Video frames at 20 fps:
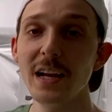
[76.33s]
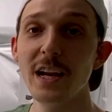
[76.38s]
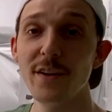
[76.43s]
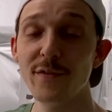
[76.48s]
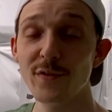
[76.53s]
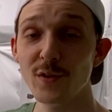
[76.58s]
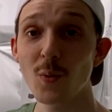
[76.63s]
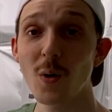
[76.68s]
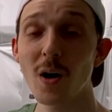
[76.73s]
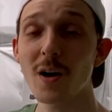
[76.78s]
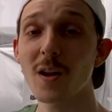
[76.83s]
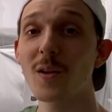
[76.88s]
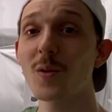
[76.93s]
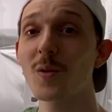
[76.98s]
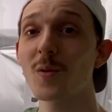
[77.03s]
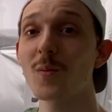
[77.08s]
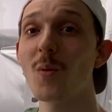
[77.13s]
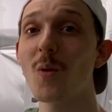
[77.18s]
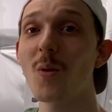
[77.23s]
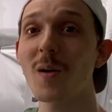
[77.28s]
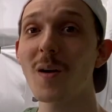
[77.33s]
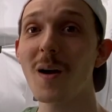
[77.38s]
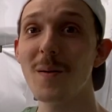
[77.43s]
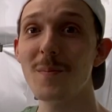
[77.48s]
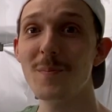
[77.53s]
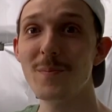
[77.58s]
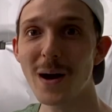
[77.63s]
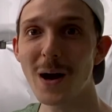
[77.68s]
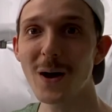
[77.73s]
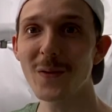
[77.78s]
If you want to learn more
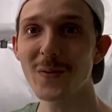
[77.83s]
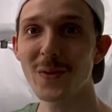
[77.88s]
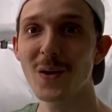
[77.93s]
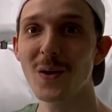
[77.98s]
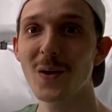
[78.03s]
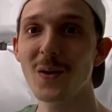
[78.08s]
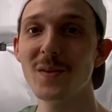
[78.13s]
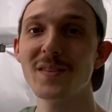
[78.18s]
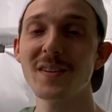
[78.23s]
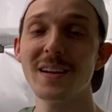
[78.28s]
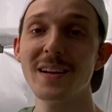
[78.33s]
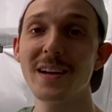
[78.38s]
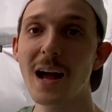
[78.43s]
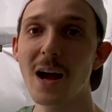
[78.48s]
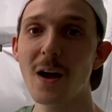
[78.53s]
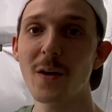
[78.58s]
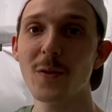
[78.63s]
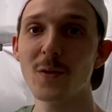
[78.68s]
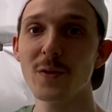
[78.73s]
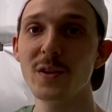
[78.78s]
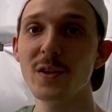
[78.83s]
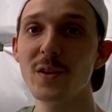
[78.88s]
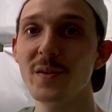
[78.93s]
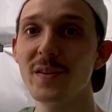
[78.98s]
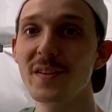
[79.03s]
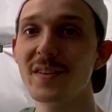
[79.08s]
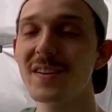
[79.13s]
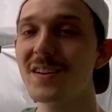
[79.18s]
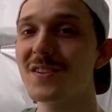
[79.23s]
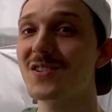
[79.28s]
about those and how they're
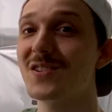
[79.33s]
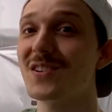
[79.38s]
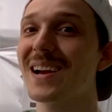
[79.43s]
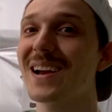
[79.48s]
used, check